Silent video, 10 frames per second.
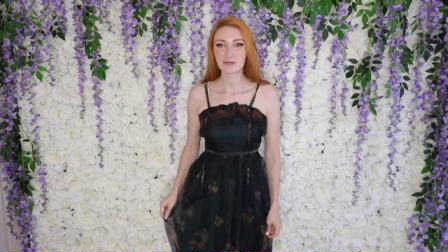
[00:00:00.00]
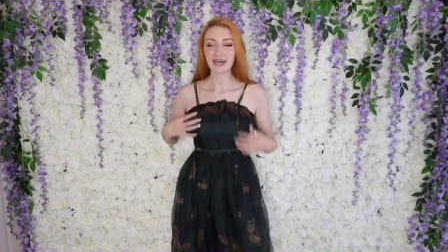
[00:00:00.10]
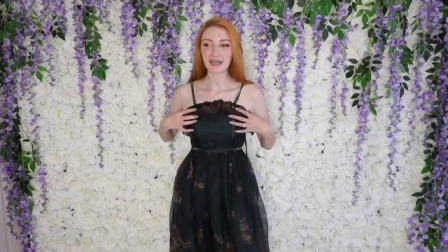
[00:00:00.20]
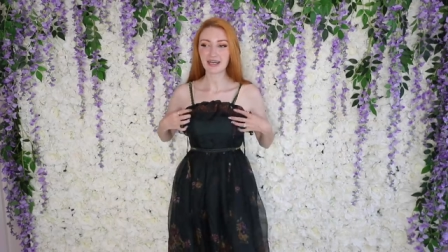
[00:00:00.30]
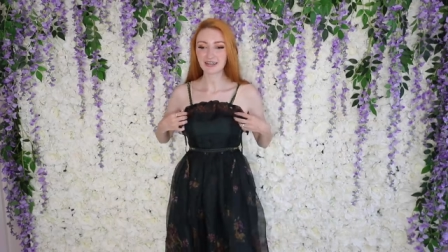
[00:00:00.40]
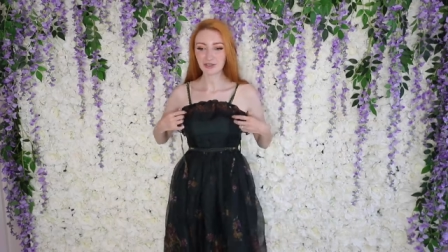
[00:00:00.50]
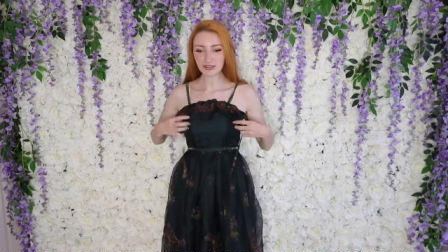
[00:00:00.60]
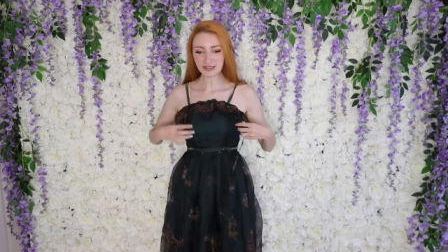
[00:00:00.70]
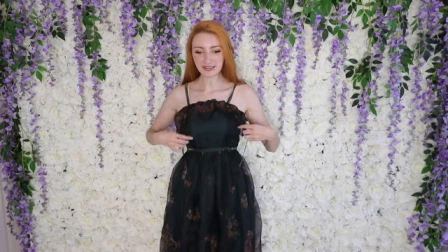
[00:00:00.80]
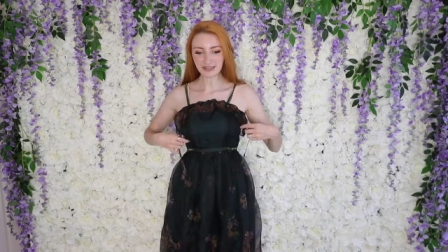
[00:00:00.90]
Uh, the
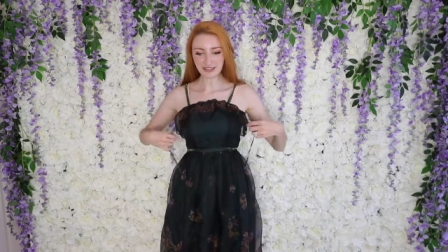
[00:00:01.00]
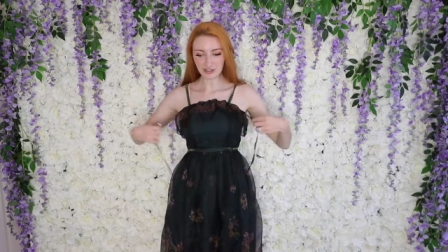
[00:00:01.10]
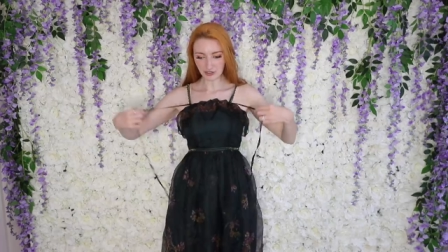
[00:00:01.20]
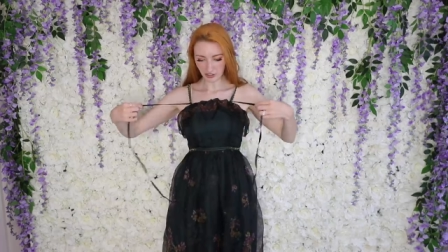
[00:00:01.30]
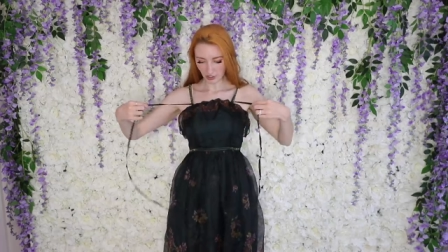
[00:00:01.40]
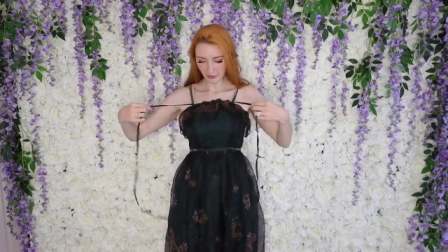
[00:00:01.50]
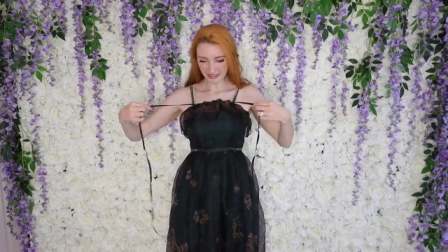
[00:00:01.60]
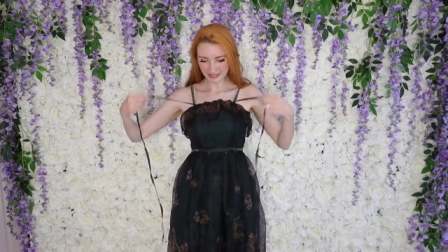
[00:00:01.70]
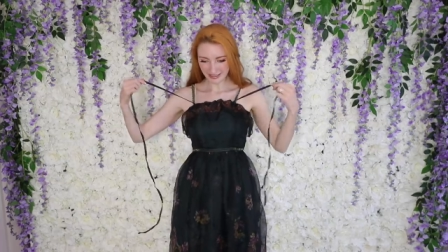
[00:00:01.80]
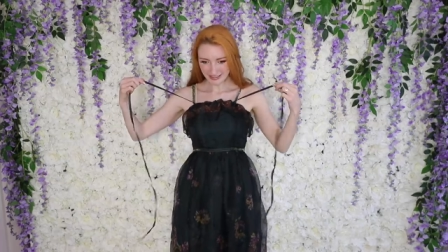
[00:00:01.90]
only thing that I don't know
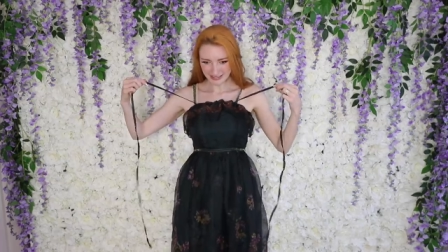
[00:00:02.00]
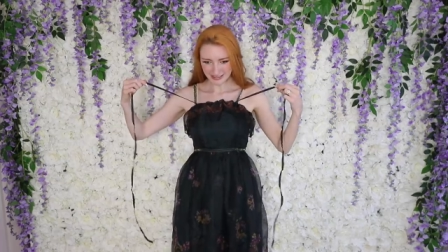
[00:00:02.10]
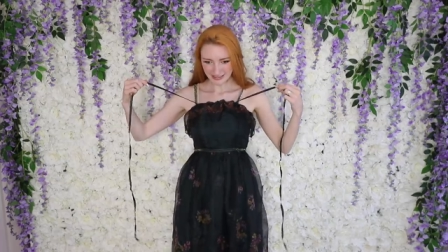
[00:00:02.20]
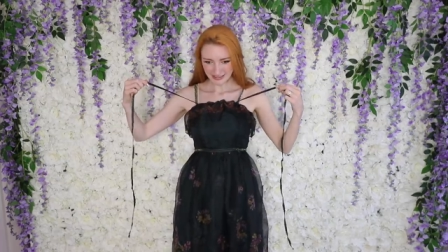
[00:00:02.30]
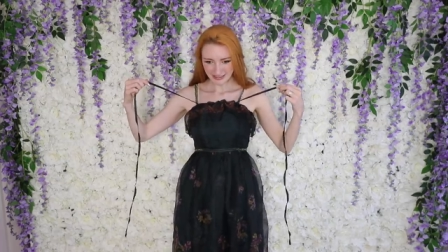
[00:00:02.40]
is this.